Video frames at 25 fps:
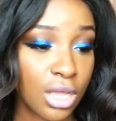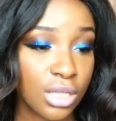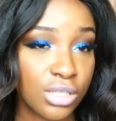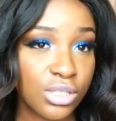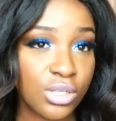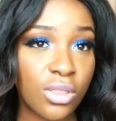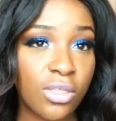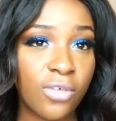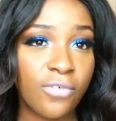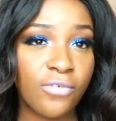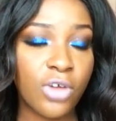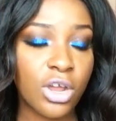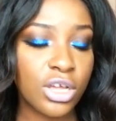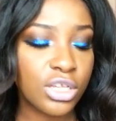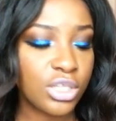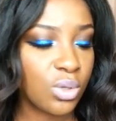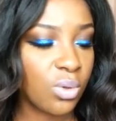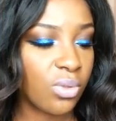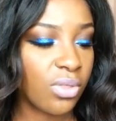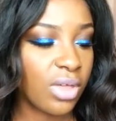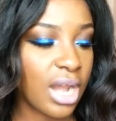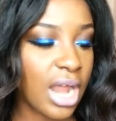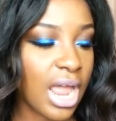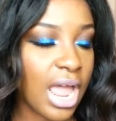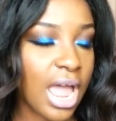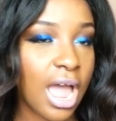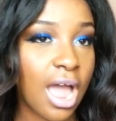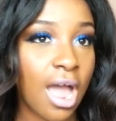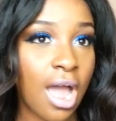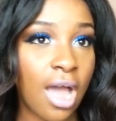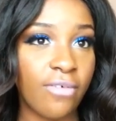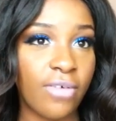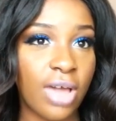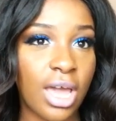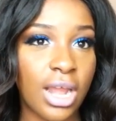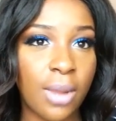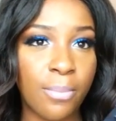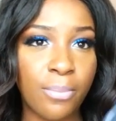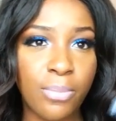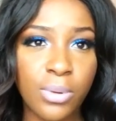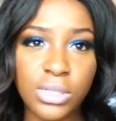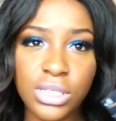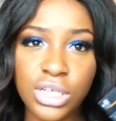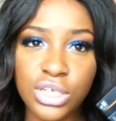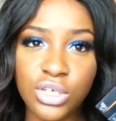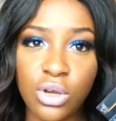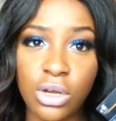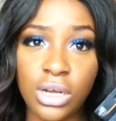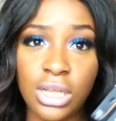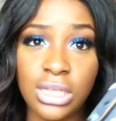So the first two that I have, and I'm
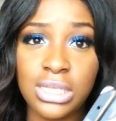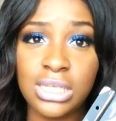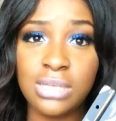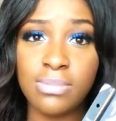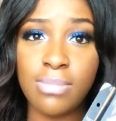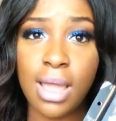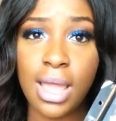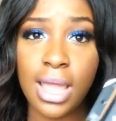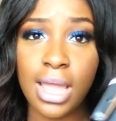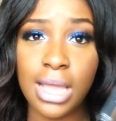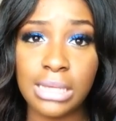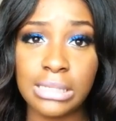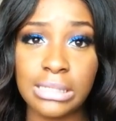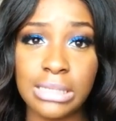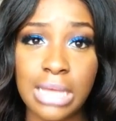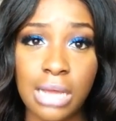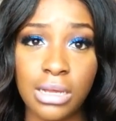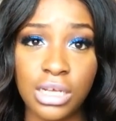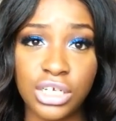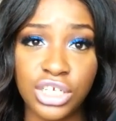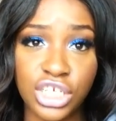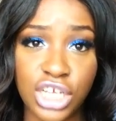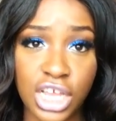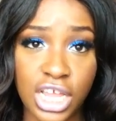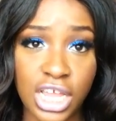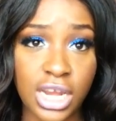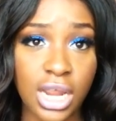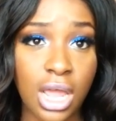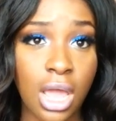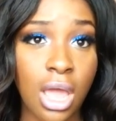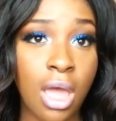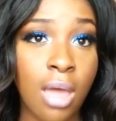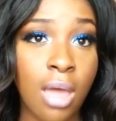pretty sure this is my exact shade